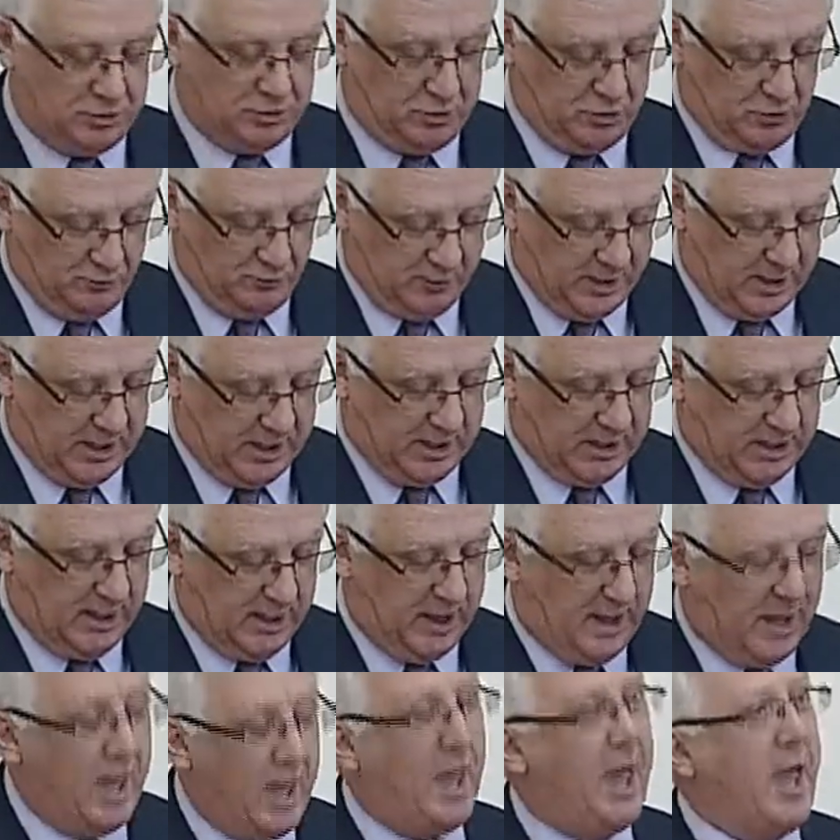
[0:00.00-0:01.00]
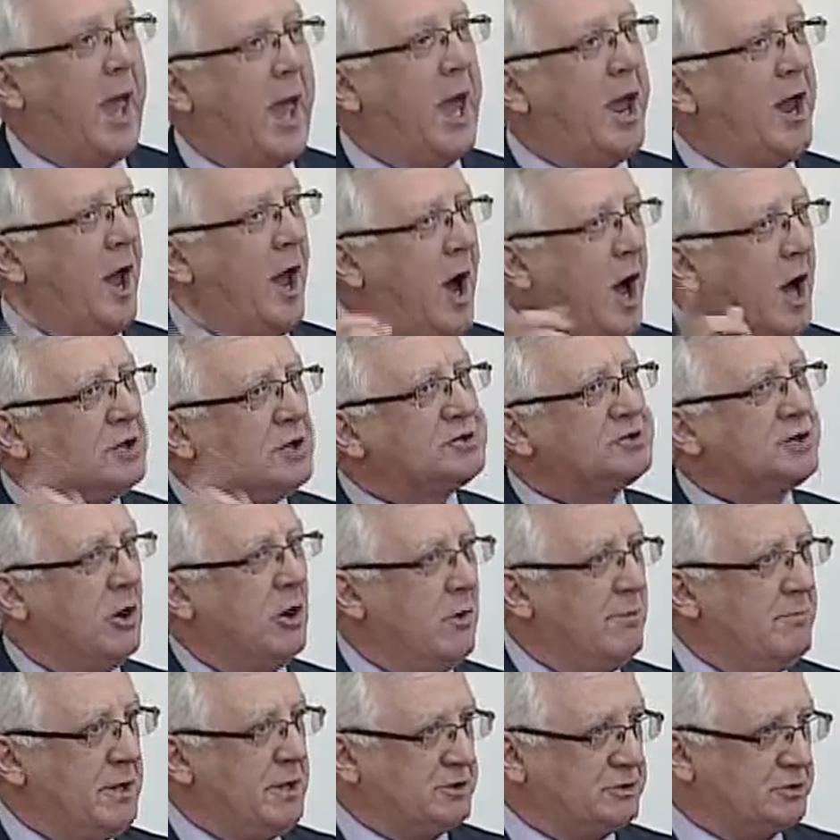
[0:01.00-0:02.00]
to read. And
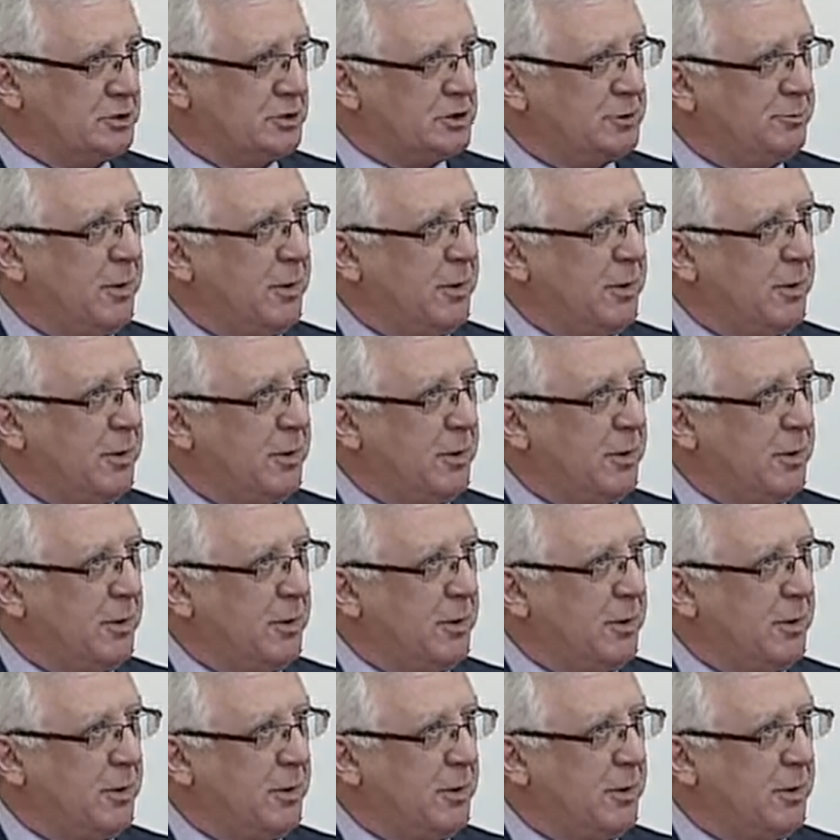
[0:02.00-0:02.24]
also, Mr.